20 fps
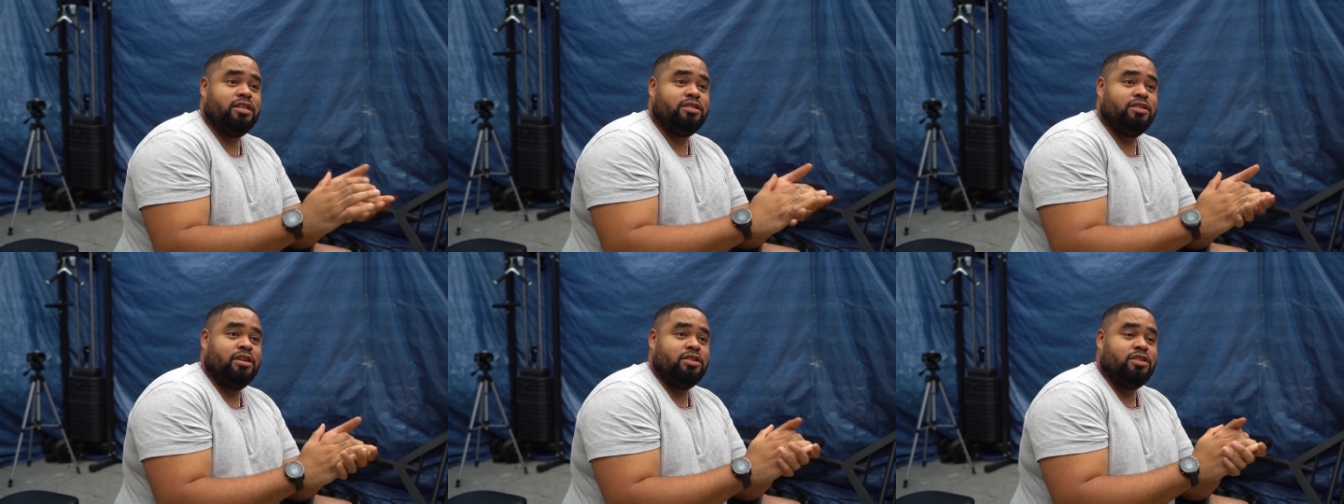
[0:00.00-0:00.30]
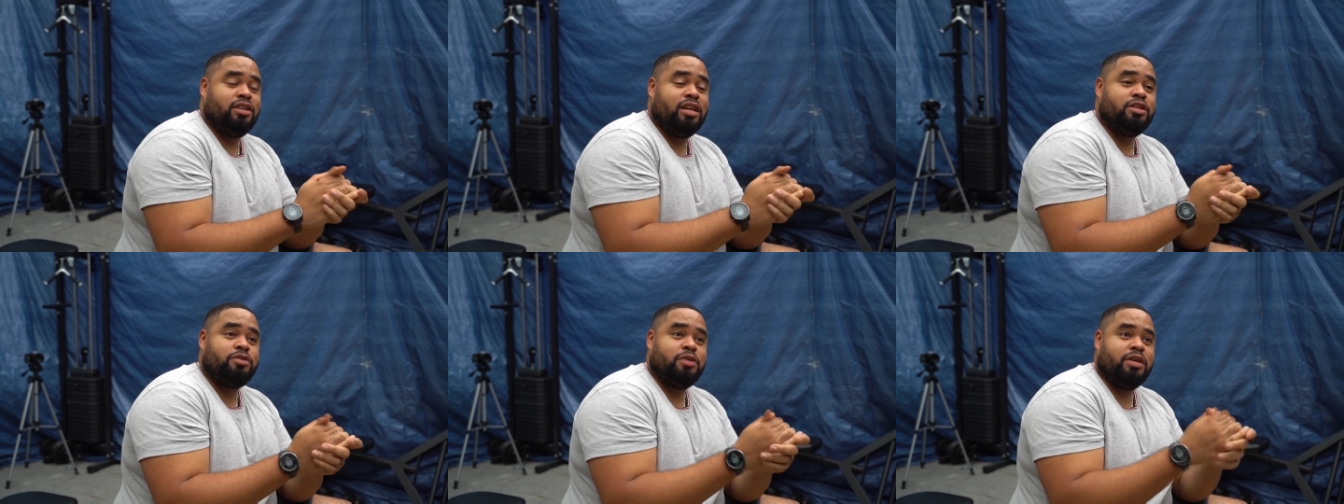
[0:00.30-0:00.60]
Nigeria.
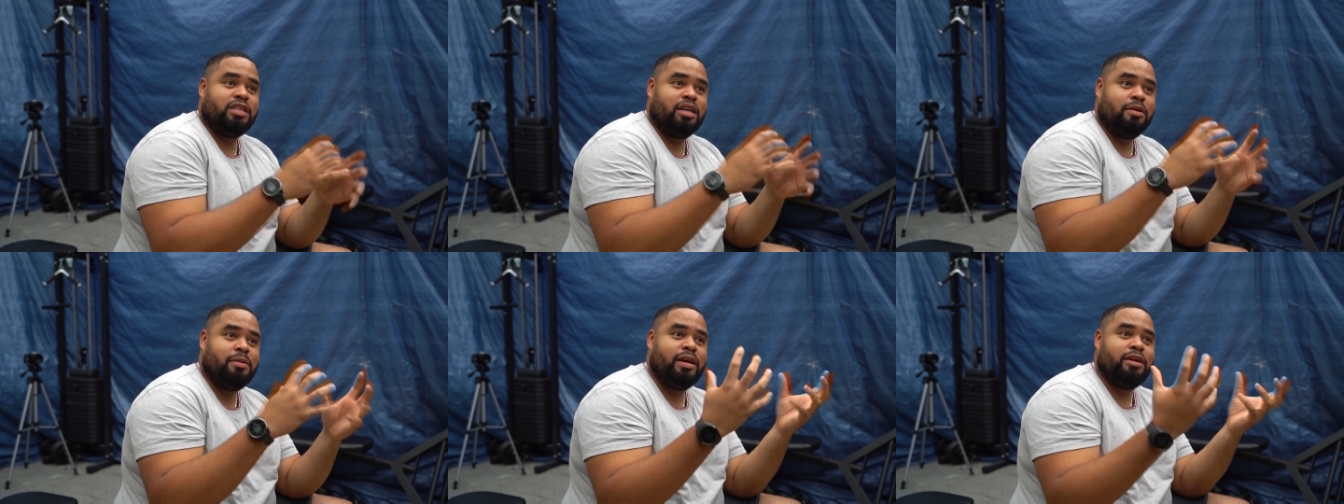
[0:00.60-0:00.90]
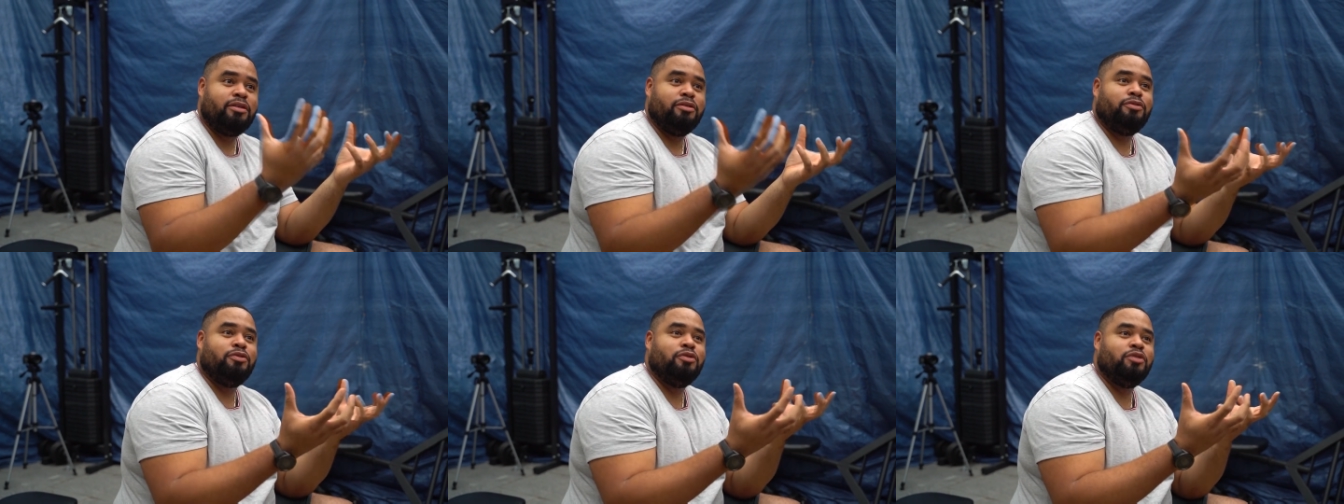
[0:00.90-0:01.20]
So that's why I say I'm
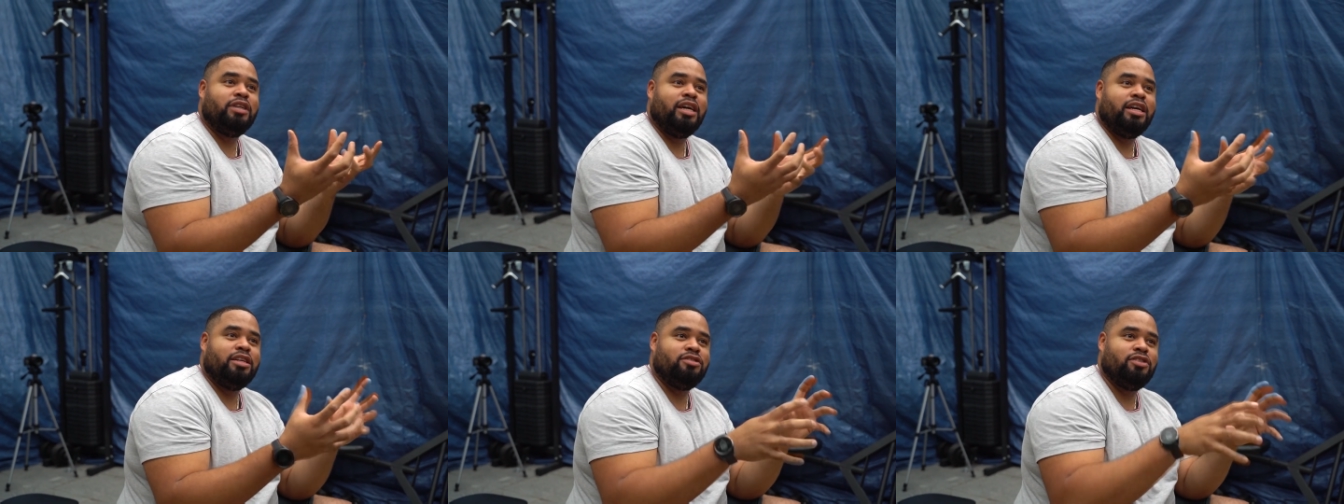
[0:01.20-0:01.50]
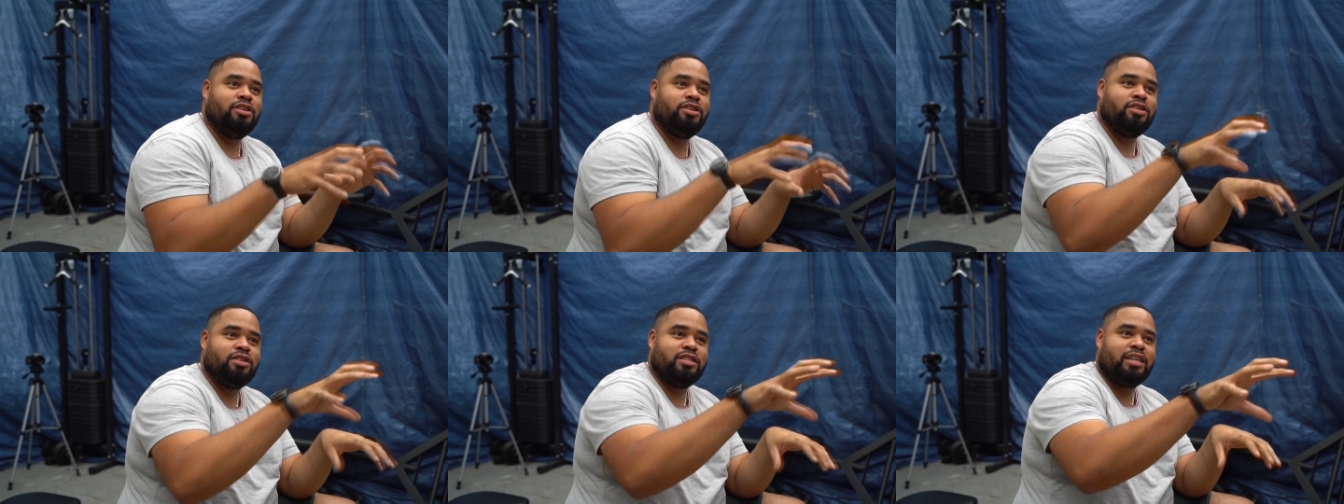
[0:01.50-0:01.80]
like a full
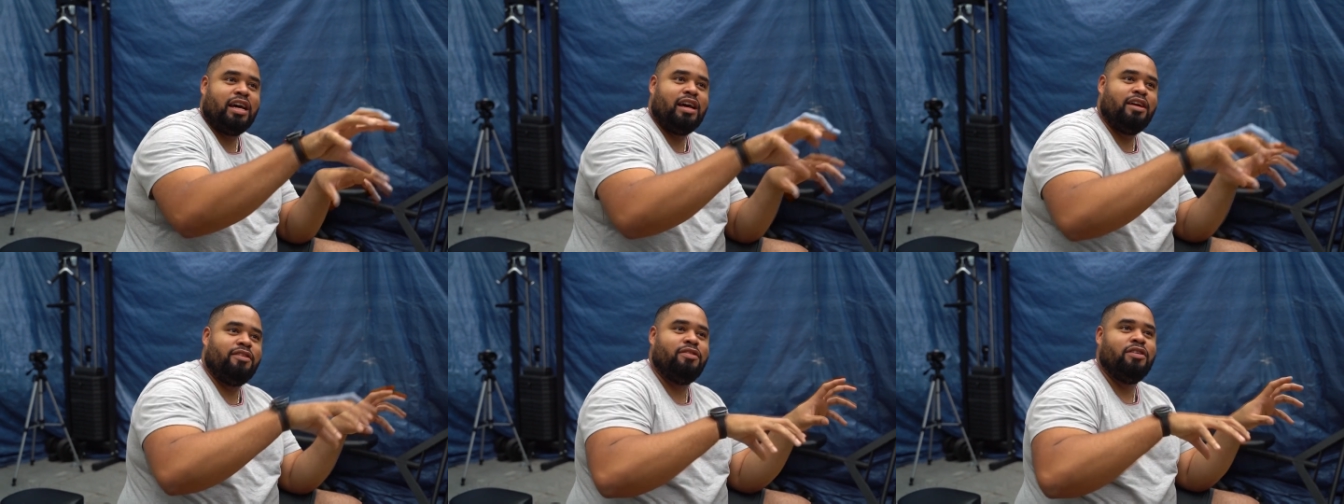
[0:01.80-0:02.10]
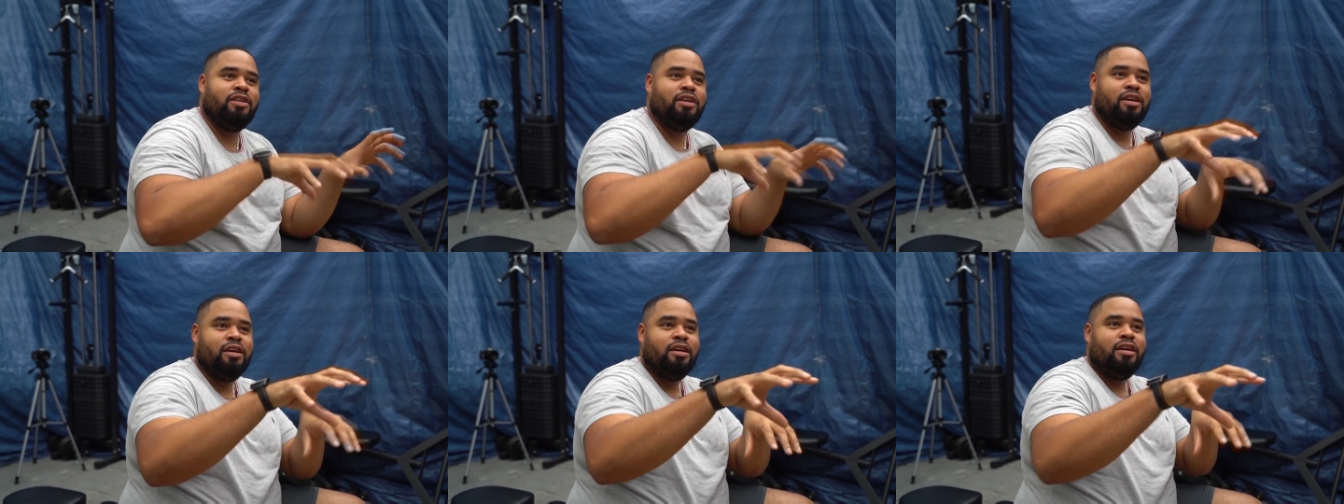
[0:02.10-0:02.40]
Nigerian because yeah. I have